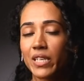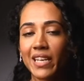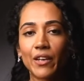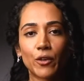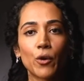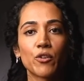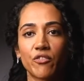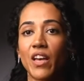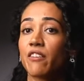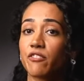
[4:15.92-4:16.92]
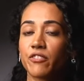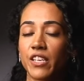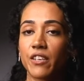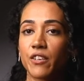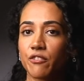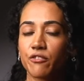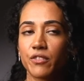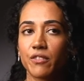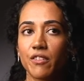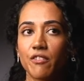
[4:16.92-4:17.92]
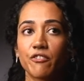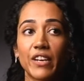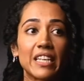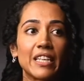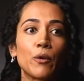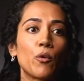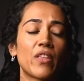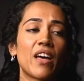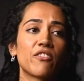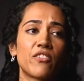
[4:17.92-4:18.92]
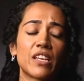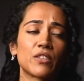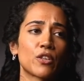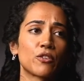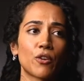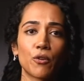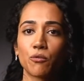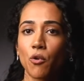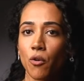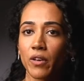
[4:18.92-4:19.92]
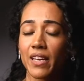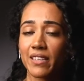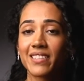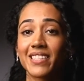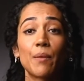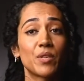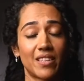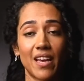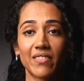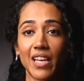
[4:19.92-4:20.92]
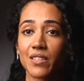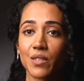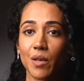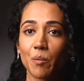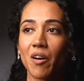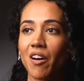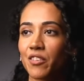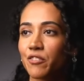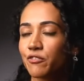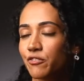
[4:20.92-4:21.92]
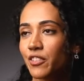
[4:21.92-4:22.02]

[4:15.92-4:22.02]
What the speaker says: we let go of that fear of failure or that things could go wrong and accept that that's a part of